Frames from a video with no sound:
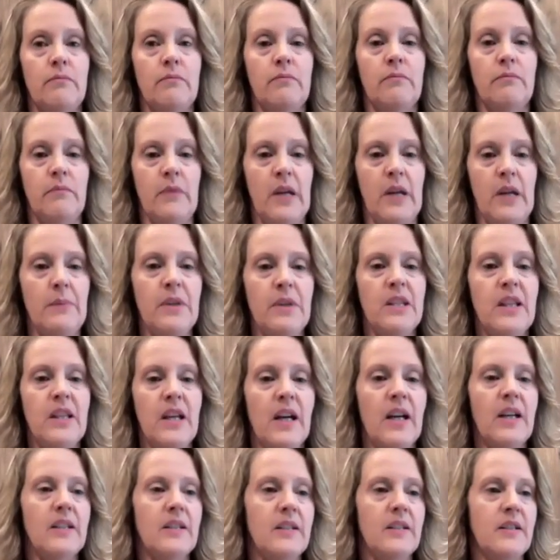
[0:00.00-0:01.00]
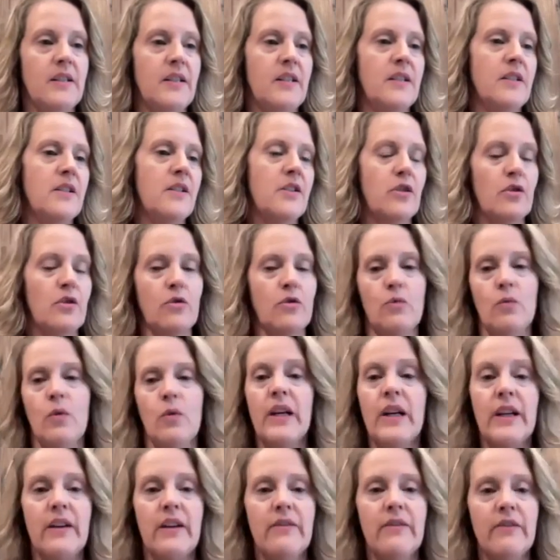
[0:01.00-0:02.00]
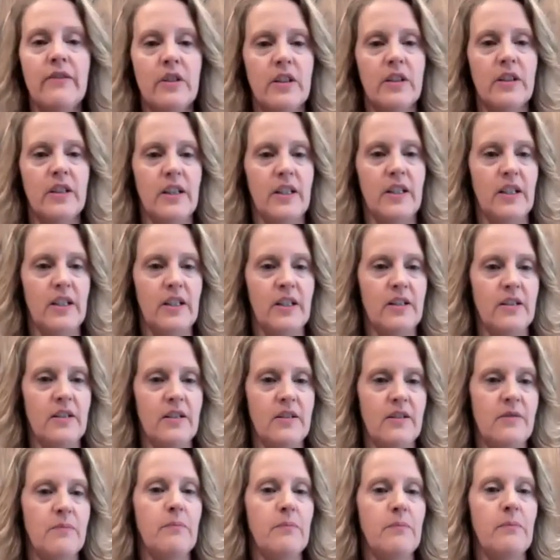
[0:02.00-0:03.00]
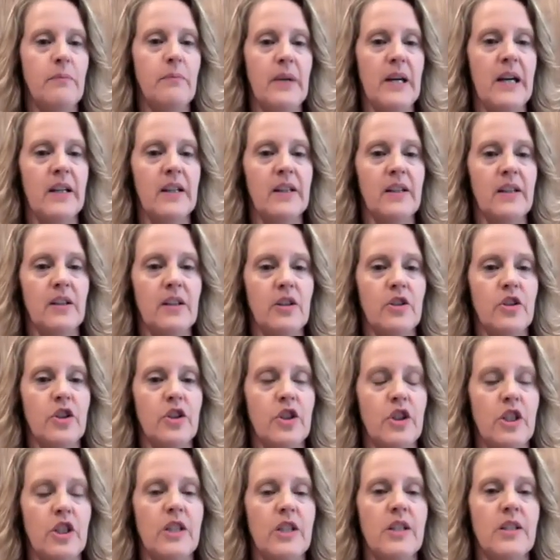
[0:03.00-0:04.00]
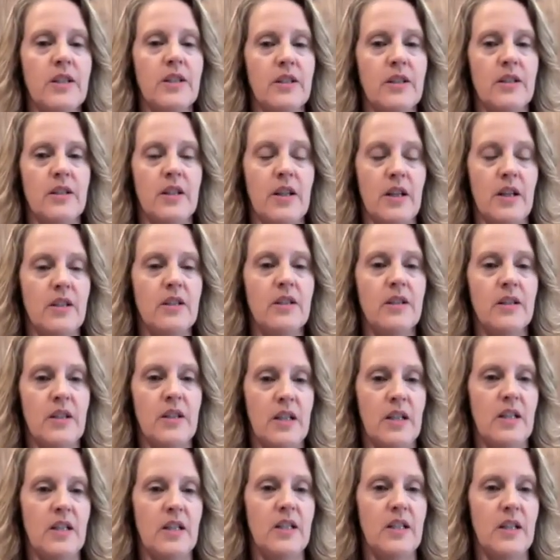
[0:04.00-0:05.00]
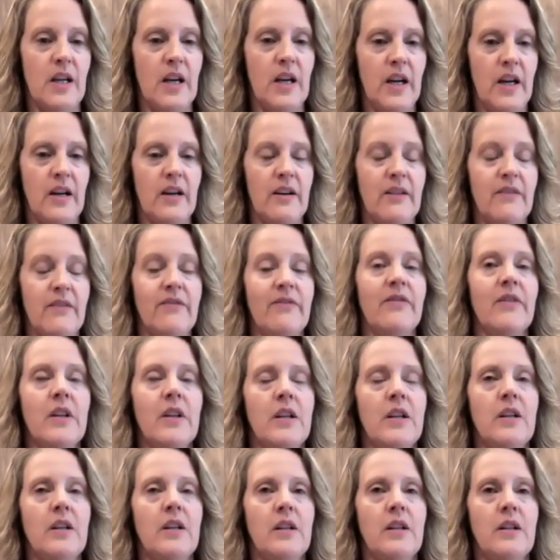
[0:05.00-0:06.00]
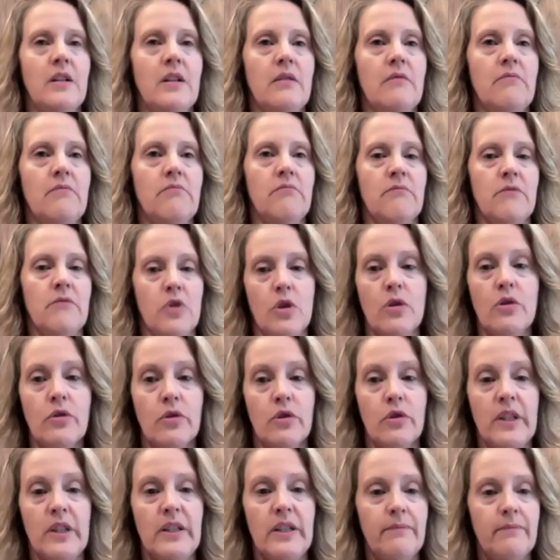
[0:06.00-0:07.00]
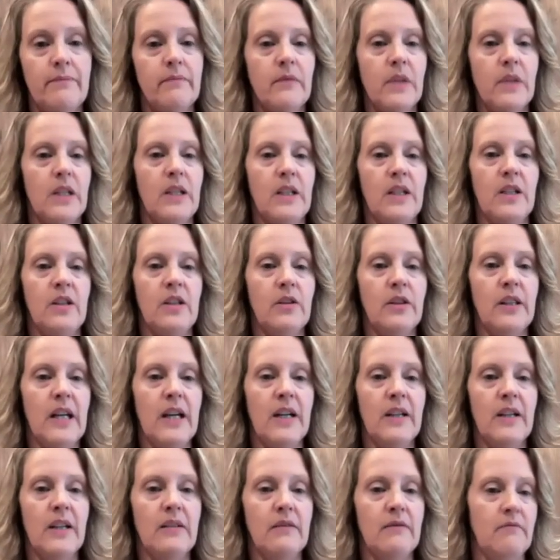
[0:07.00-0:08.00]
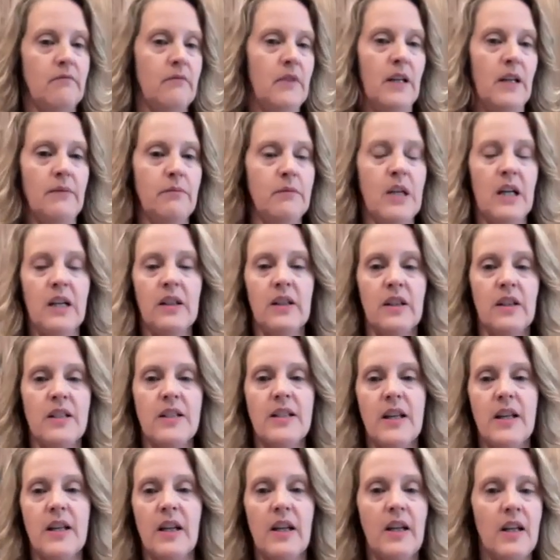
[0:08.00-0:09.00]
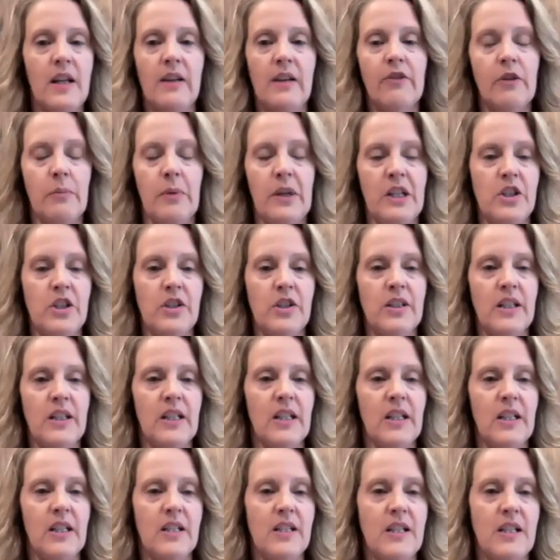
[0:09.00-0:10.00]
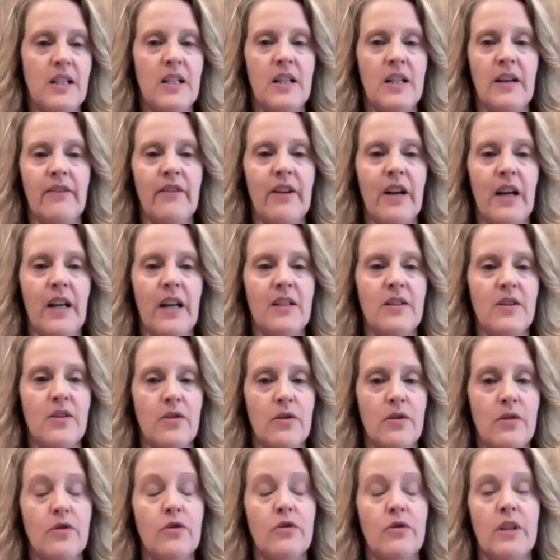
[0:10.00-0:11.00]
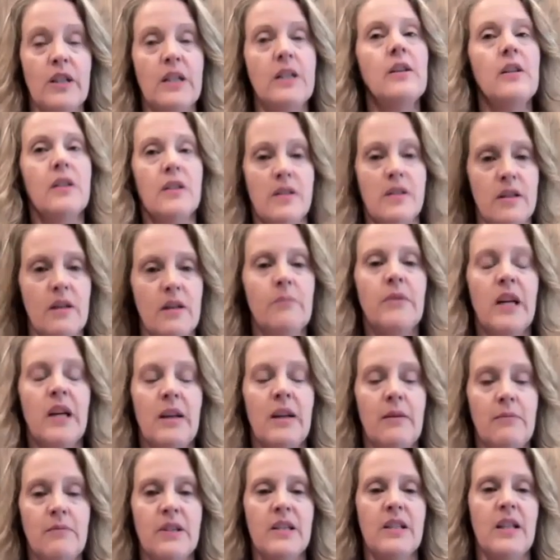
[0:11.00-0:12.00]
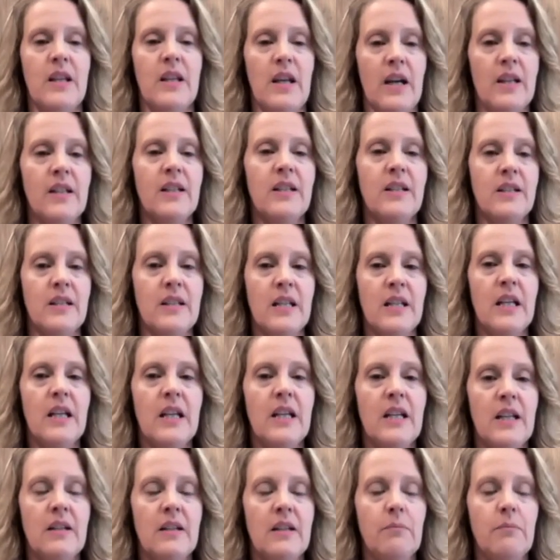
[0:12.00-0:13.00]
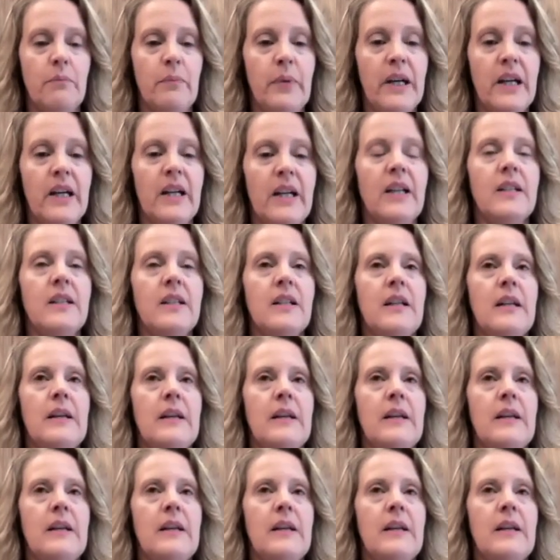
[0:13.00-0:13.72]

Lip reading: maybe that disc or whatever is back there just does need to have surgery. That I'm not going to say every patient that I see never has surgery. Sometimes that is needed, but